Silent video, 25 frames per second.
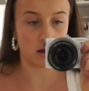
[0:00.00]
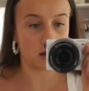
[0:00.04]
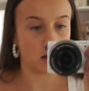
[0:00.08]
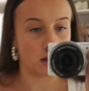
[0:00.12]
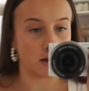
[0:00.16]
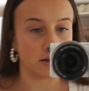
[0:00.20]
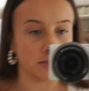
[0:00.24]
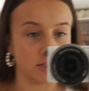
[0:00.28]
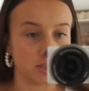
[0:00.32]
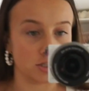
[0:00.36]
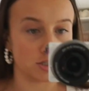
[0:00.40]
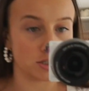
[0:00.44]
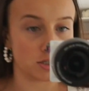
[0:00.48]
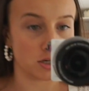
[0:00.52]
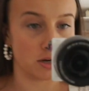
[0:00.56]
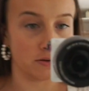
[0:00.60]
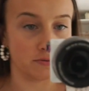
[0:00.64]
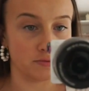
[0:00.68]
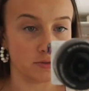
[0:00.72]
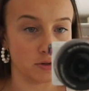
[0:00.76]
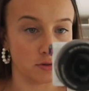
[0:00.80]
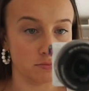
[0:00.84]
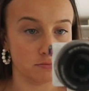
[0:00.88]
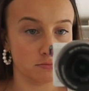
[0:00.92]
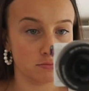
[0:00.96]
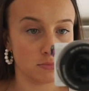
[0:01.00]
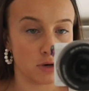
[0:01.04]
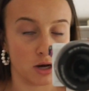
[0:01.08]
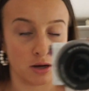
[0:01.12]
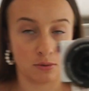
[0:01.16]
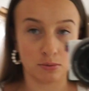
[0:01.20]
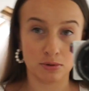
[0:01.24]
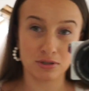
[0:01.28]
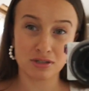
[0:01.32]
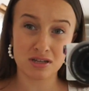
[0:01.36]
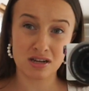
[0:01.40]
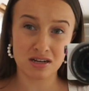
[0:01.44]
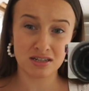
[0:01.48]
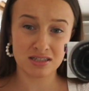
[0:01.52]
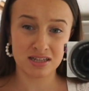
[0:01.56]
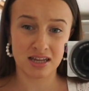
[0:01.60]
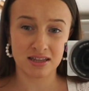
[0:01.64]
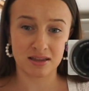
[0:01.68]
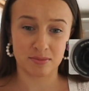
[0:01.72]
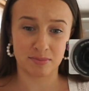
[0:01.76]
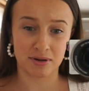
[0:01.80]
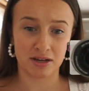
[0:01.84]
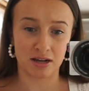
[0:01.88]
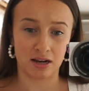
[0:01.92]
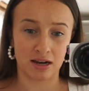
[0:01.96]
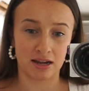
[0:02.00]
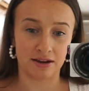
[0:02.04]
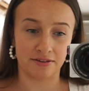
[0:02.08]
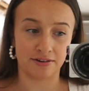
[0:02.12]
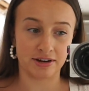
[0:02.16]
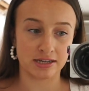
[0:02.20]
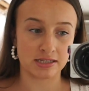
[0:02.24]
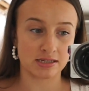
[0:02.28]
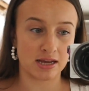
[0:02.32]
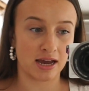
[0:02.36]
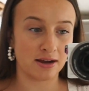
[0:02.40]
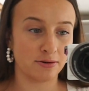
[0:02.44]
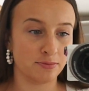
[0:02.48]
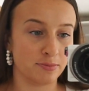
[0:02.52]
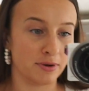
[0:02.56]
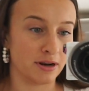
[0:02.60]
I just love them. I was going to take the pearl earrings out,